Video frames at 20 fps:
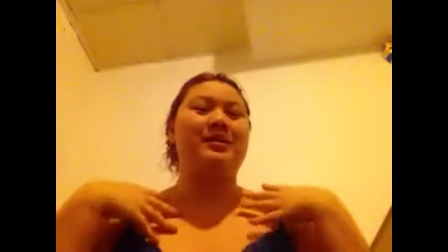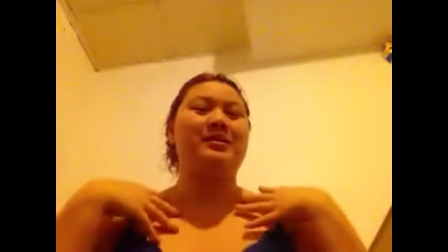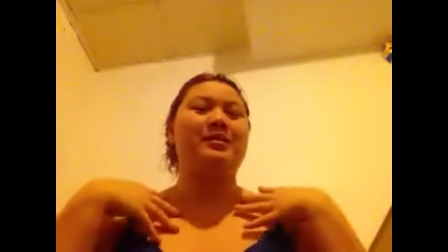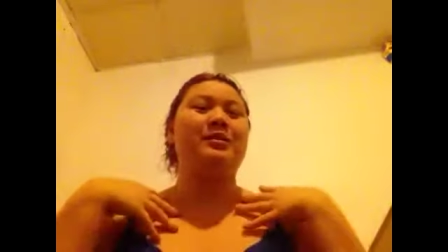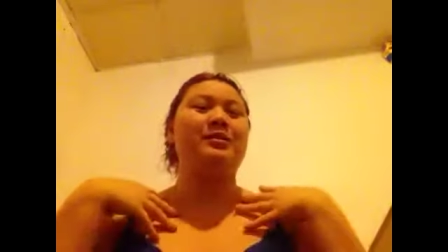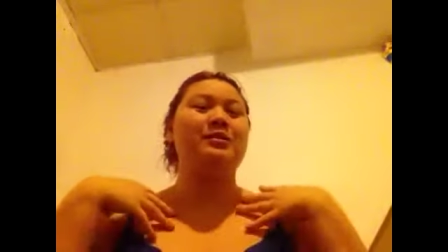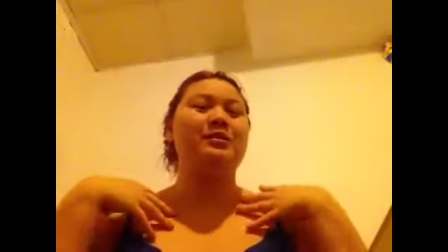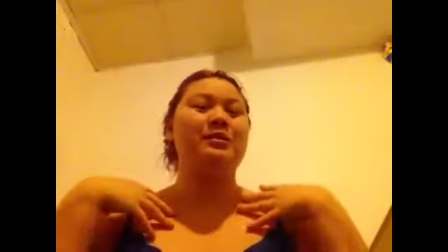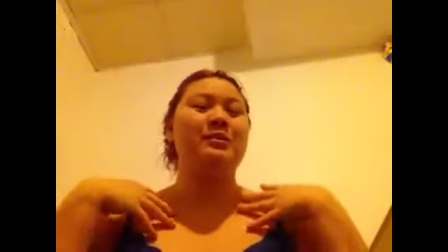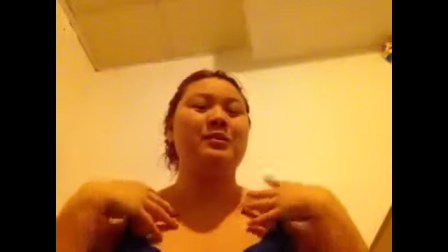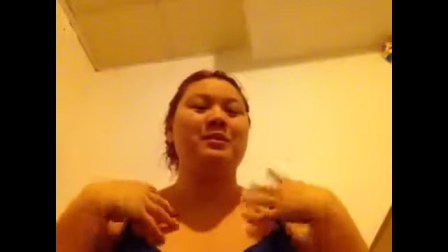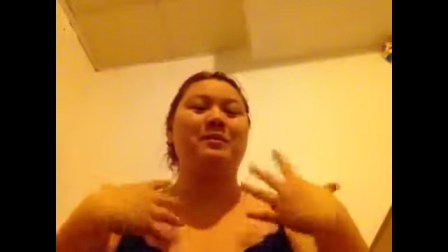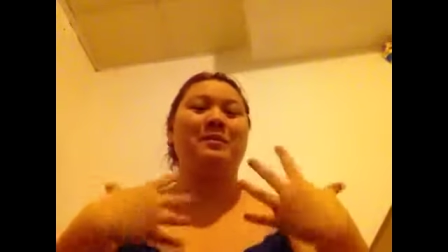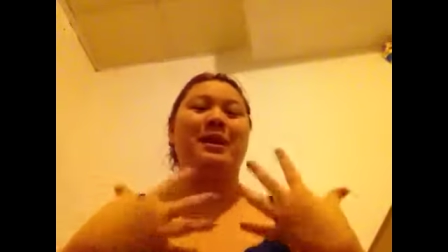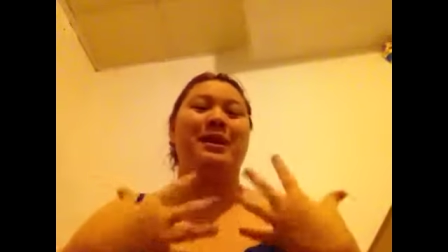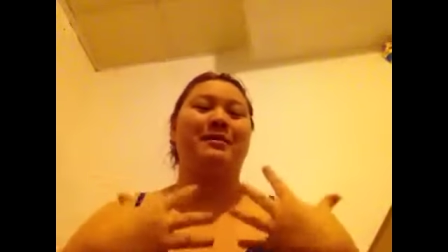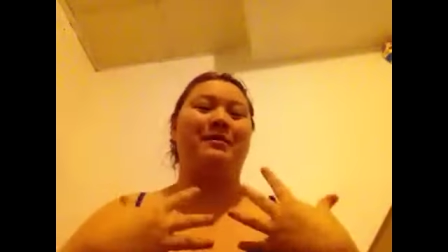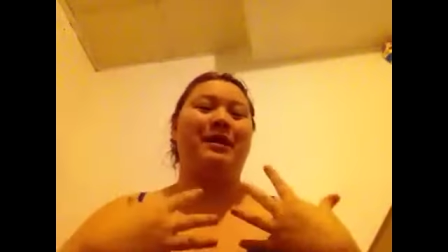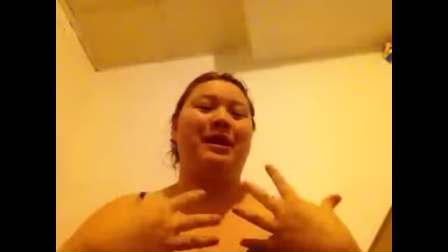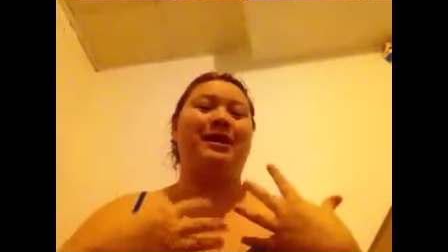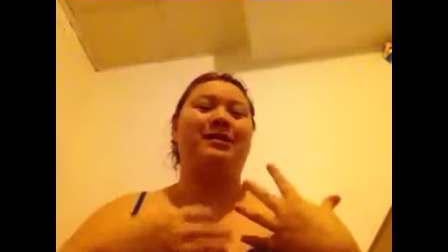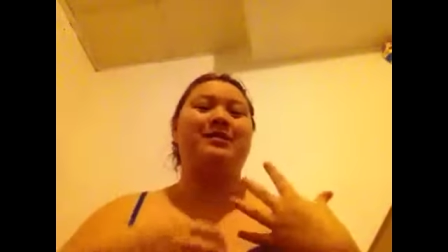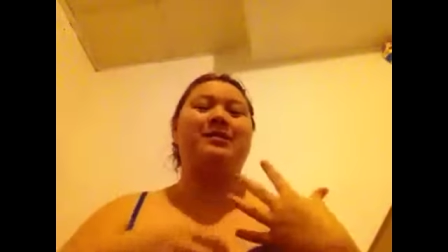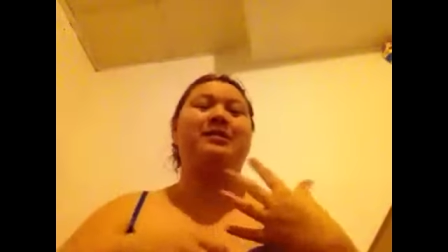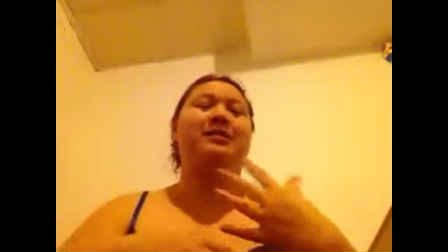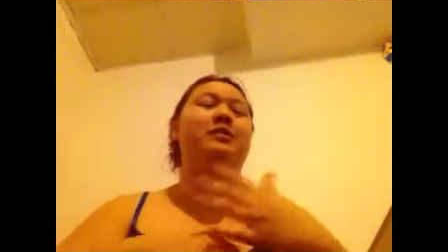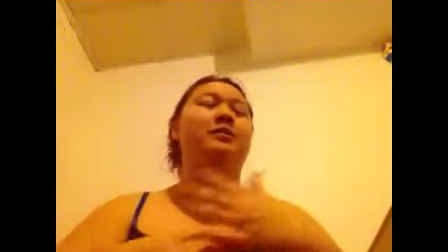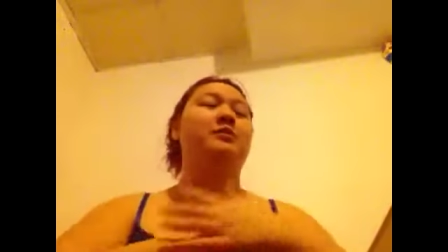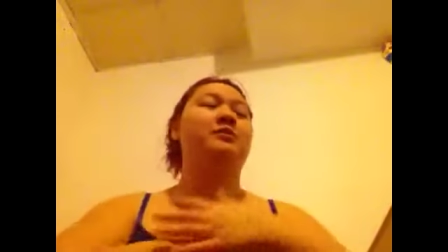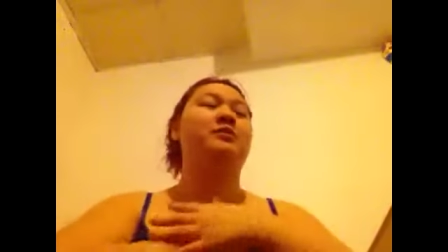Those were my
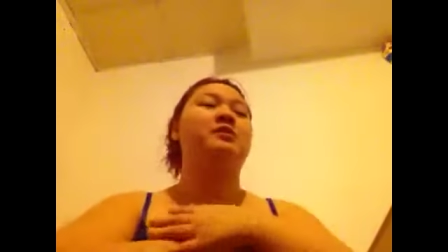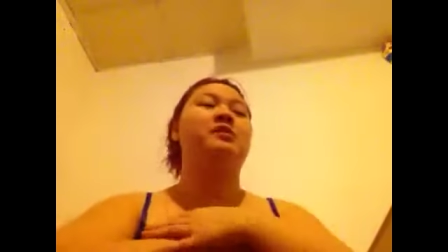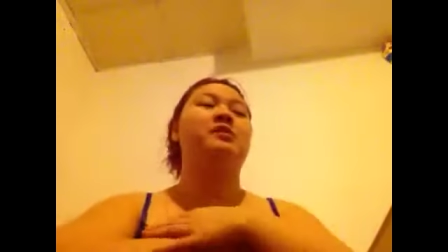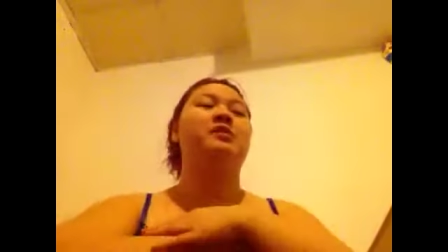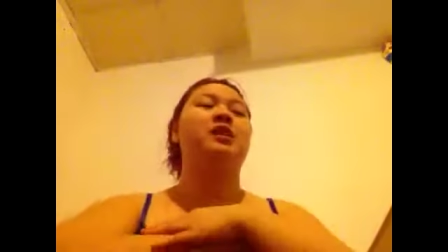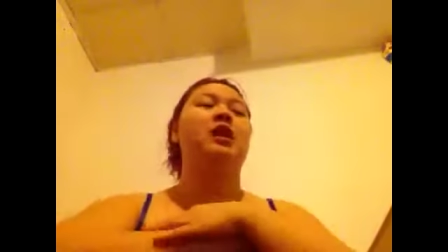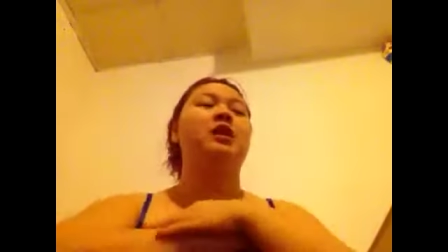reactions. It was just